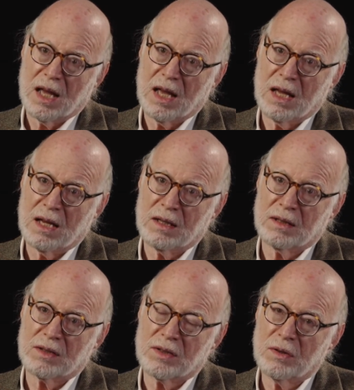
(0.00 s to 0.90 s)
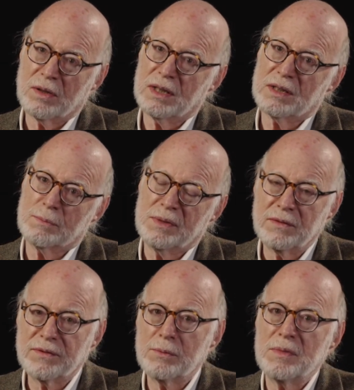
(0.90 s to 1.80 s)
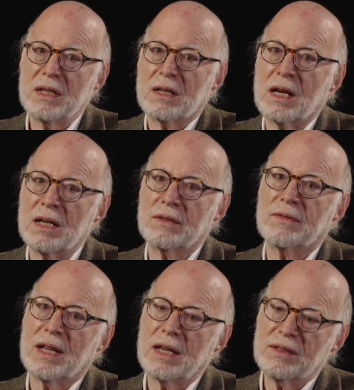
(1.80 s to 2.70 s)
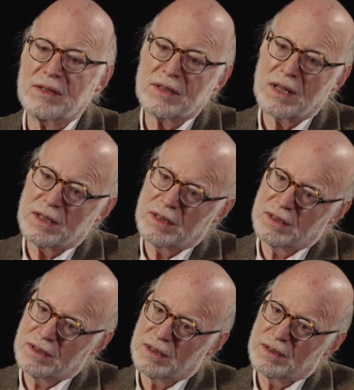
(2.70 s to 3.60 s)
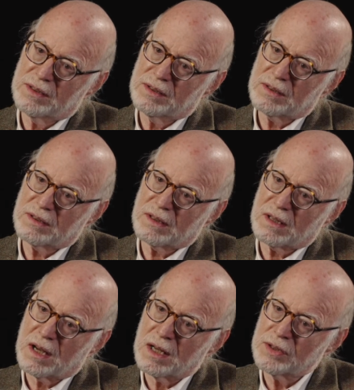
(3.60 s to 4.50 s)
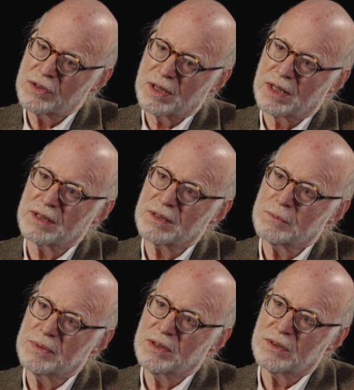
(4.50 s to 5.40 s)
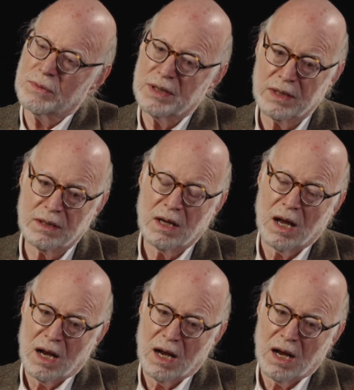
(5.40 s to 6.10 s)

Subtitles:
And so it's been for me a kind of case study in this contrast between